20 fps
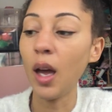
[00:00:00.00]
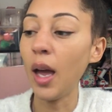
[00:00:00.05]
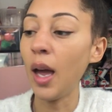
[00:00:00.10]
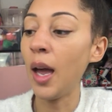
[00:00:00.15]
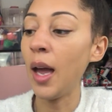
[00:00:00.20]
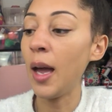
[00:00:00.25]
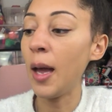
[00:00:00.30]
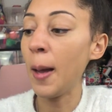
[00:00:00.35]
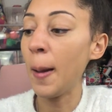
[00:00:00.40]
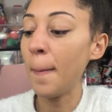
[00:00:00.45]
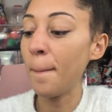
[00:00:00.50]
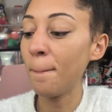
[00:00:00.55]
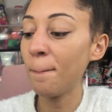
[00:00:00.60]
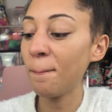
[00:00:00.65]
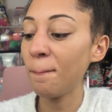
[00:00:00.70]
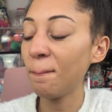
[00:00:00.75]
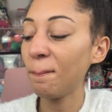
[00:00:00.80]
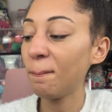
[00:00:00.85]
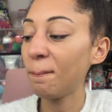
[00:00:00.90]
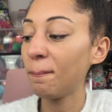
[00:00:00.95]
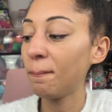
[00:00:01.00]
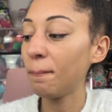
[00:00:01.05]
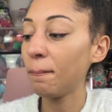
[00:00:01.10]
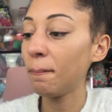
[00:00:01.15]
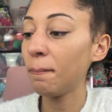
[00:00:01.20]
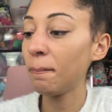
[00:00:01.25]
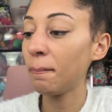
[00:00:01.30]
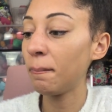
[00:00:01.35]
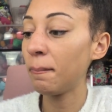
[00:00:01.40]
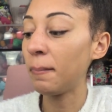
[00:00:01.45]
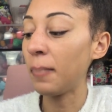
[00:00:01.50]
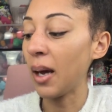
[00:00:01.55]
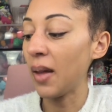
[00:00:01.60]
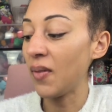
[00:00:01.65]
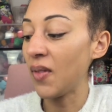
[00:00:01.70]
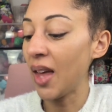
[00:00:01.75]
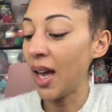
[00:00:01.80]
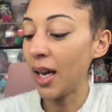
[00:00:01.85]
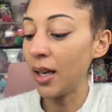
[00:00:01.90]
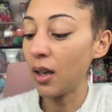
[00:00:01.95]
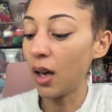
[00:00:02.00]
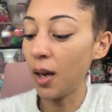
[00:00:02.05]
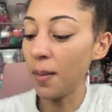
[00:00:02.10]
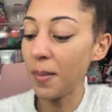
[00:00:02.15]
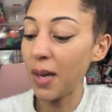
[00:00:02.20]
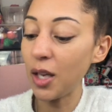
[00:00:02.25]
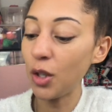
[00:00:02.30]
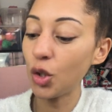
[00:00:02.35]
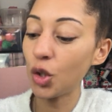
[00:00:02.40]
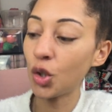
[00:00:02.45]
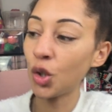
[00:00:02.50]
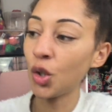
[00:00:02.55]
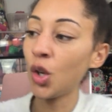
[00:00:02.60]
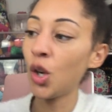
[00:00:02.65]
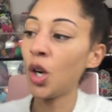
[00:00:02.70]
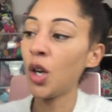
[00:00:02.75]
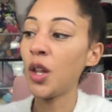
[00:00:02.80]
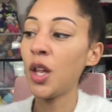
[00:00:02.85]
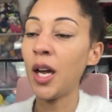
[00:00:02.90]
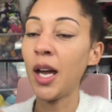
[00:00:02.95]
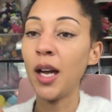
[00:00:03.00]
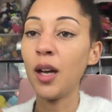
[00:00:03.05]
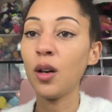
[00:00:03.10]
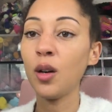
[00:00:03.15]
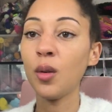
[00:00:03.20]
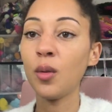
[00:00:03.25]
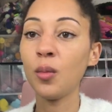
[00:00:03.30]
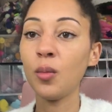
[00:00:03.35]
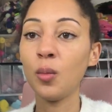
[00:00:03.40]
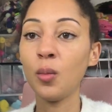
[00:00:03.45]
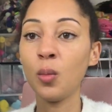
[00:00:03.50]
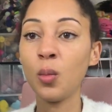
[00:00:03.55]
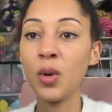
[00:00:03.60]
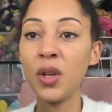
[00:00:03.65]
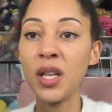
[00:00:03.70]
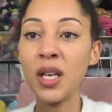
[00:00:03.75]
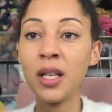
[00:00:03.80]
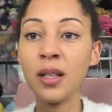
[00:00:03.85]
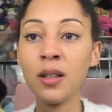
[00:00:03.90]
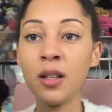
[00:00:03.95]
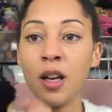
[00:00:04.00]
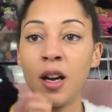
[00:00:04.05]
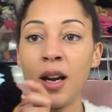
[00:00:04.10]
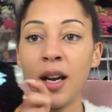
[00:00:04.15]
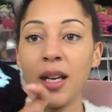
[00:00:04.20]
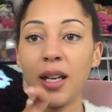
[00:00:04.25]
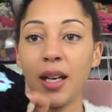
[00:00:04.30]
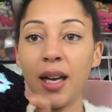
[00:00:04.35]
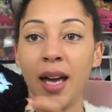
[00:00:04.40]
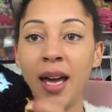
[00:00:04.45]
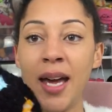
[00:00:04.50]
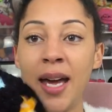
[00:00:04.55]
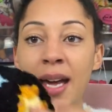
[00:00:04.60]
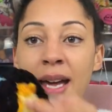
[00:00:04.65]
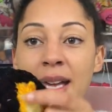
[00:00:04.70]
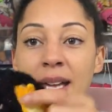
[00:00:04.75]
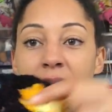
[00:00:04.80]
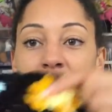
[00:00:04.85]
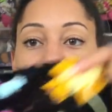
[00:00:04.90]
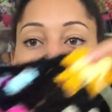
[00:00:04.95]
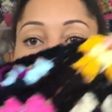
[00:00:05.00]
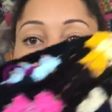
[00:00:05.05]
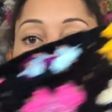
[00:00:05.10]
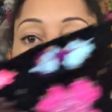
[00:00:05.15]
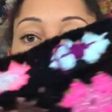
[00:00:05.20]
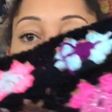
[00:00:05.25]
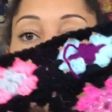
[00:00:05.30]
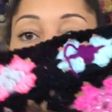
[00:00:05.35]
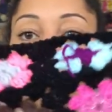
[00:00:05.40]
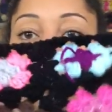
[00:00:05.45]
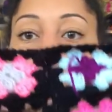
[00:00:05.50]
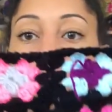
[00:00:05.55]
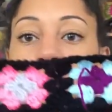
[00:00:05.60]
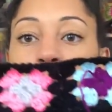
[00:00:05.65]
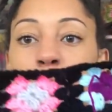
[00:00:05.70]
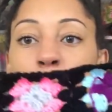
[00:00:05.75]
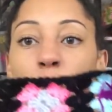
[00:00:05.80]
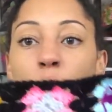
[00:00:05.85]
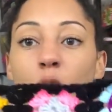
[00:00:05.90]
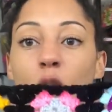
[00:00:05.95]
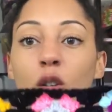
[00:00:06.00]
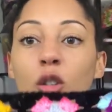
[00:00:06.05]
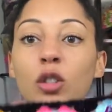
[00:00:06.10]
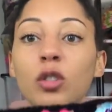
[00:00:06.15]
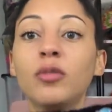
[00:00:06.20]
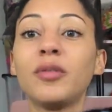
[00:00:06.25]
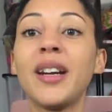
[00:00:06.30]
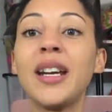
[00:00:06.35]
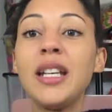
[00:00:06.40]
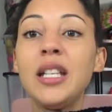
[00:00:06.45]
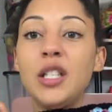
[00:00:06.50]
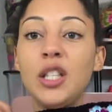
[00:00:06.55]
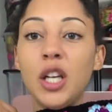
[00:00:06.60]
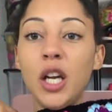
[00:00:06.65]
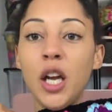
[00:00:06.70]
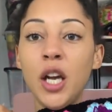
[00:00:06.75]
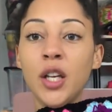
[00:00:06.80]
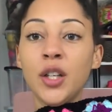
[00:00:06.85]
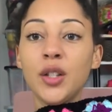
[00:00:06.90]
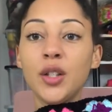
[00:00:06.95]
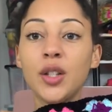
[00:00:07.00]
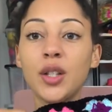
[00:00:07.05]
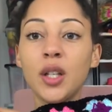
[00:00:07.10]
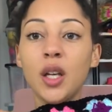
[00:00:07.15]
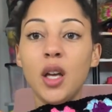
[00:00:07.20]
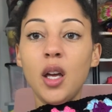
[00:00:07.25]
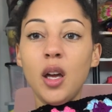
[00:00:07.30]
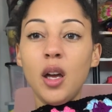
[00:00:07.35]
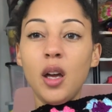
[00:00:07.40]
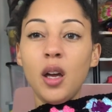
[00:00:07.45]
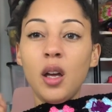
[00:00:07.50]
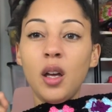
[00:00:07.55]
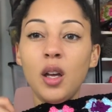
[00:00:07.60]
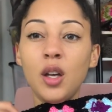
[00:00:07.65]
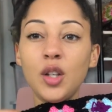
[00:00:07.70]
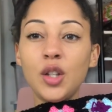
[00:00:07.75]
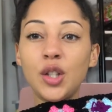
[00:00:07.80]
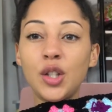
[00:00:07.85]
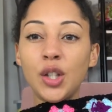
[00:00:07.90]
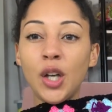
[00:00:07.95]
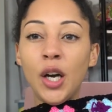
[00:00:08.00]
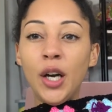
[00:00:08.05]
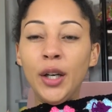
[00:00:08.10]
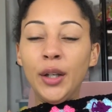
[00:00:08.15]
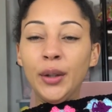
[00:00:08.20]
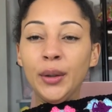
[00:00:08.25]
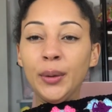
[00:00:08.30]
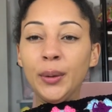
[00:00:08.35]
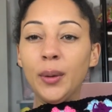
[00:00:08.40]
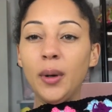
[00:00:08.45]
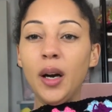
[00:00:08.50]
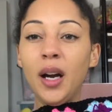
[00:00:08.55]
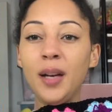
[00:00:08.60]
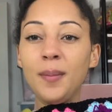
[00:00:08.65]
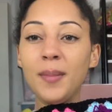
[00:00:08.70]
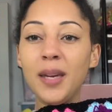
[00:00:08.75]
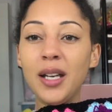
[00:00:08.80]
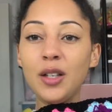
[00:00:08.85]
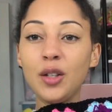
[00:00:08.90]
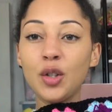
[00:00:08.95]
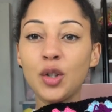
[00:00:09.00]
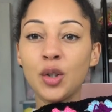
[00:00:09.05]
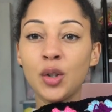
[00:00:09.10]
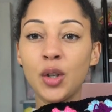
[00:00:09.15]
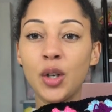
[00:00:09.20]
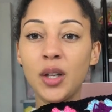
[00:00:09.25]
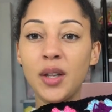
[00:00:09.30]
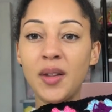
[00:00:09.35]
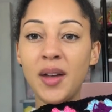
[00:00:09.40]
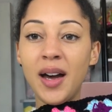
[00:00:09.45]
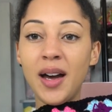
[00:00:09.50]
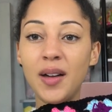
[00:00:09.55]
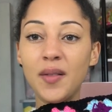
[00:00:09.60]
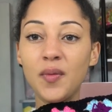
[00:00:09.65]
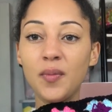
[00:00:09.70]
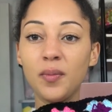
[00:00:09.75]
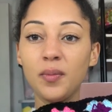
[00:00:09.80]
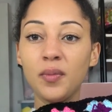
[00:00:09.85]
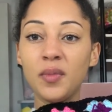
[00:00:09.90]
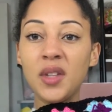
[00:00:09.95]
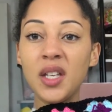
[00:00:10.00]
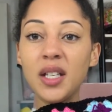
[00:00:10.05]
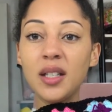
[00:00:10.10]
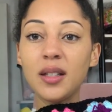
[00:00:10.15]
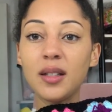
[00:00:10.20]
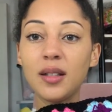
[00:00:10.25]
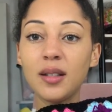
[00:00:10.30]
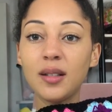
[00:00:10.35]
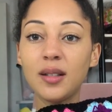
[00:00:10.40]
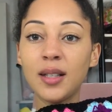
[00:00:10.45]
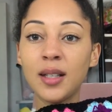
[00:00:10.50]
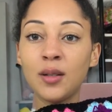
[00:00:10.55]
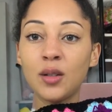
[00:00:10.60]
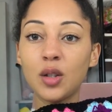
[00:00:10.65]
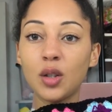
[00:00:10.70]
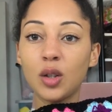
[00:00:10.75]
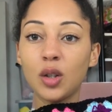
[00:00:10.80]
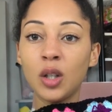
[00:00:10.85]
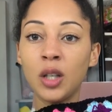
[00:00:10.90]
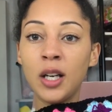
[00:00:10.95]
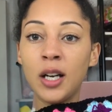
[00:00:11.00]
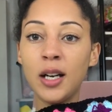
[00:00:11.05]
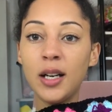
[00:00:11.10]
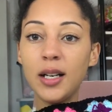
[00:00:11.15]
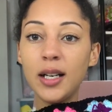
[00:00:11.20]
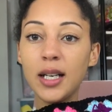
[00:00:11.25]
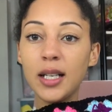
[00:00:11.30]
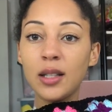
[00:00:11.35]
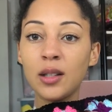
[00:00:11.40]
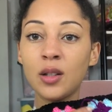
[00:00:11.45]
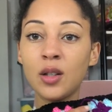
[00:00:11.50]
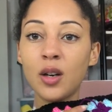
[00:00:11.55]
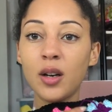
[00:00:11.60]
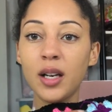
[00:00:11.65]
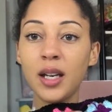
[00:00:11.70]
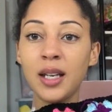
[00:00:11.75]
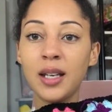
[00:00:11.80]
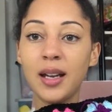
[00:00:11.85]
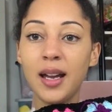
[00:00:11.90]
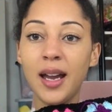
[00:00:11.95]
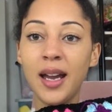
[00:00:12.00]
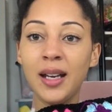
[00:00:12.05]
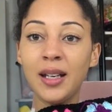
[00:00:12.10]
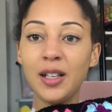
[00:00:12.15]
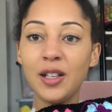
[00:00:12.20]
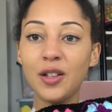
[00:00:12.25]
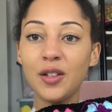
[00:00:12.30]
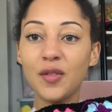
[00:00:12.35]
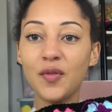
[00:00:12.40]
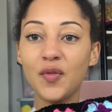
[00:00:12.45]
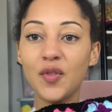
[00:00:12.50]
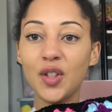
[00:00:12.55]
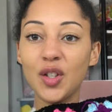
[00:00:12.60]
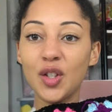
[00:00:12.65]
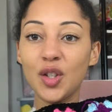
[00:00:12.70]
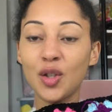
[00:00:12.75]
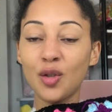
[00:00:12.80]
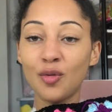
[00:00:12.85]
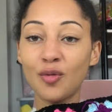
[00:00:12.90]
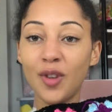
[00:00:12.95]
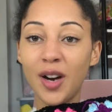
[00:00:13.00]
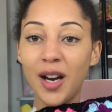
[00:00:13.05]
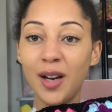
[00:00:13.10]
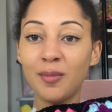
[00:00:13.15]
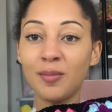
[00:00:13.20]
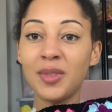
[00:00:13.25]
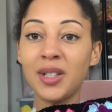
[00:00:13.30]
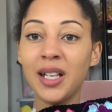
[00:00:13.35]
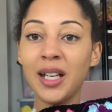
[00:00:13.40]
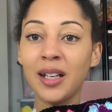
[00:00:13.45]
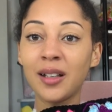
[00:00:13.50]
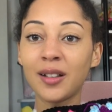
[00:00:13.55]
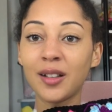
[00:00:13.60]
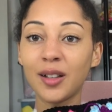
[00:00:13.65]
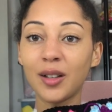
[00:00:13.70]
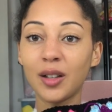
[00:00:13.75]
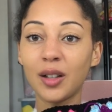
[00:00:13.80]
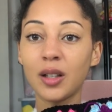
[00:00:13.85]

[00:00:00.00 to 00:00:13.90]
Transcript: Um, but then I make sure that within like a block radius, so I make sure that this centre colour is not in any of the surrounding